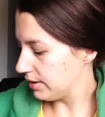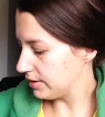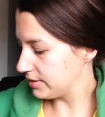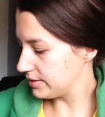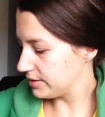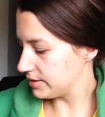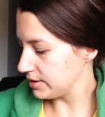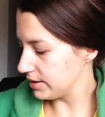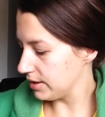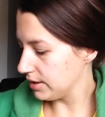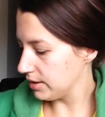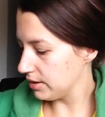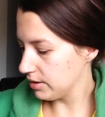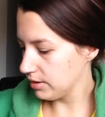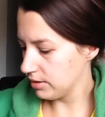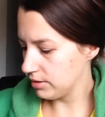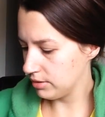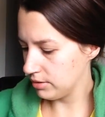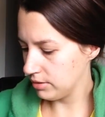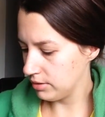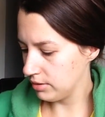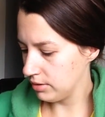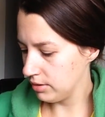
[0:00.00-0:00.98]
let's see.
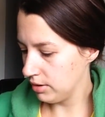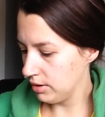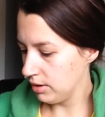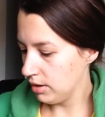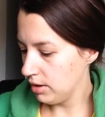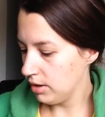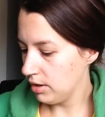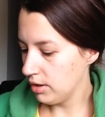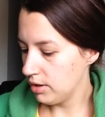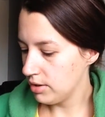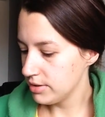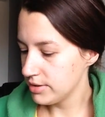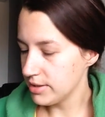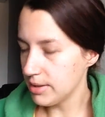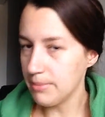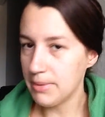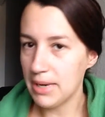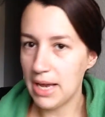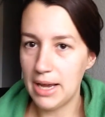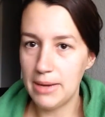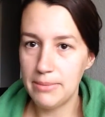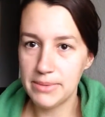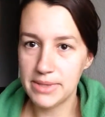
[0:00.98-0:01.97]

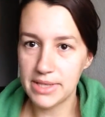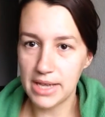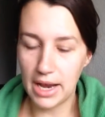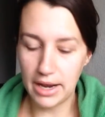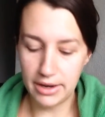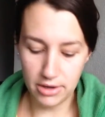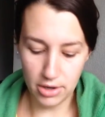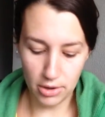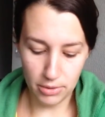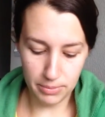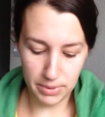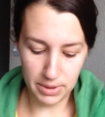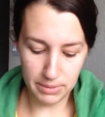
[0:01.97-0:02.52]
Sometimes I know